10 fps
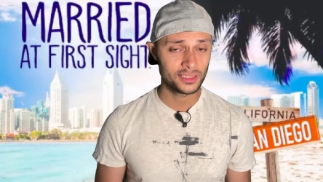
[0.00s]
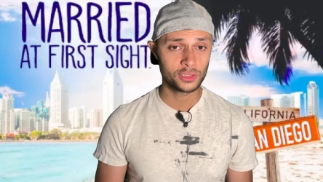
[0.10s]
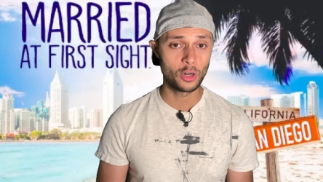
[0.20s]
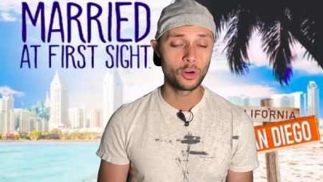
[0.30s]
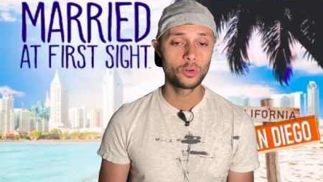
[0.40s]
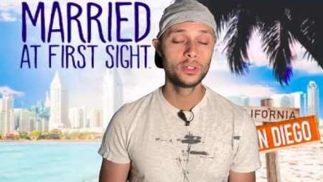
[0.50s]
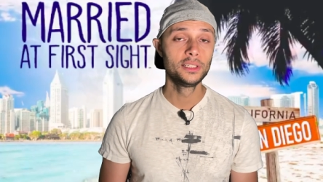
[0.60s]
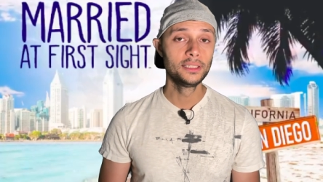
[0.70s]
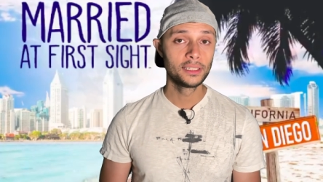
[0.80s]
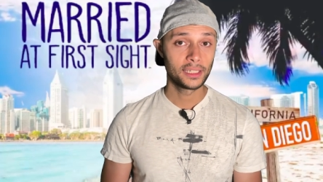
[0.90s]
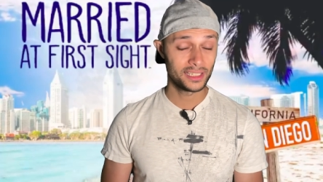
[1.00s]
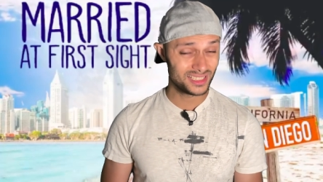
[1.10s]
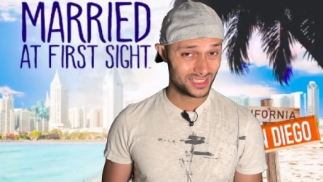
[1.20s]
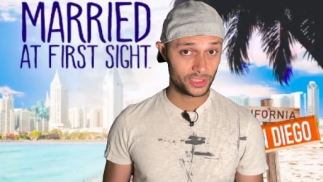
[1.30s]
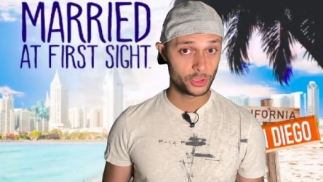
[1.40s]
So here's
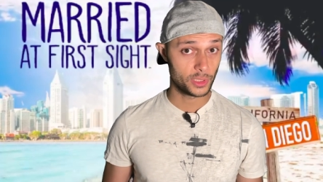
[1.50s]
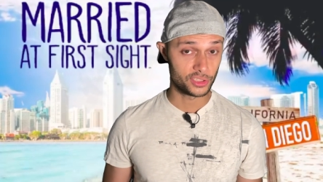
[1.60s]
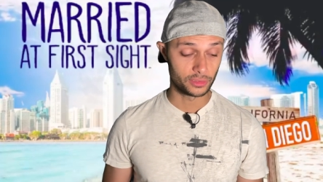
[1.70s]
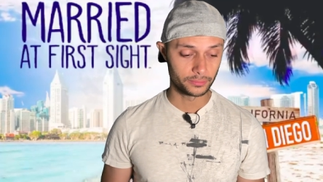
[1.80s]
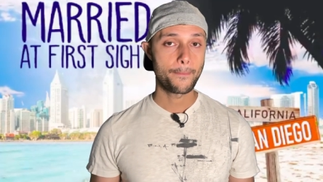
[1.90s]
the situation.